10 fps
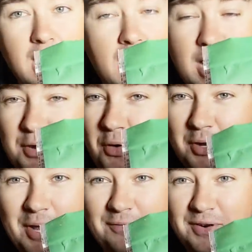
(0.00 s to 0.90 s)
I don't
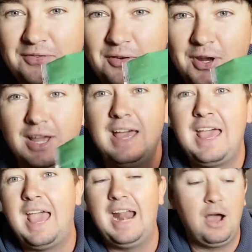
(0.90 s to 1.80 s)
get them for free,
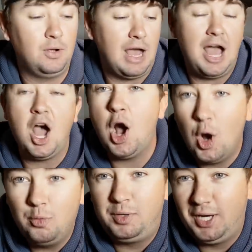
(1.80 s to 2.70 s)
and I
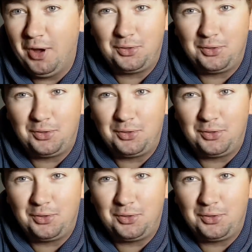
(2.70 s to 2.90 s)
hope to go